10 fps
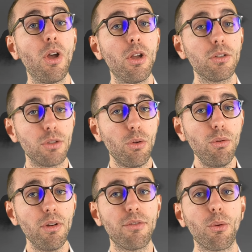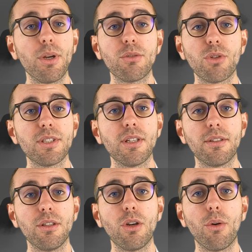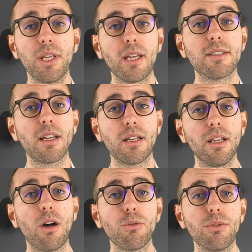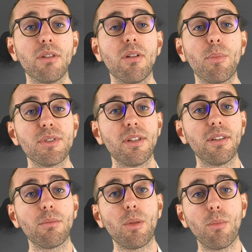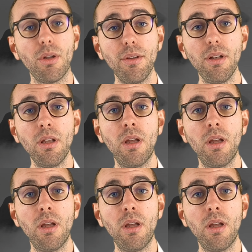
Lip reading: So, if you are interested in knowing exactly how to develop a sentiment model,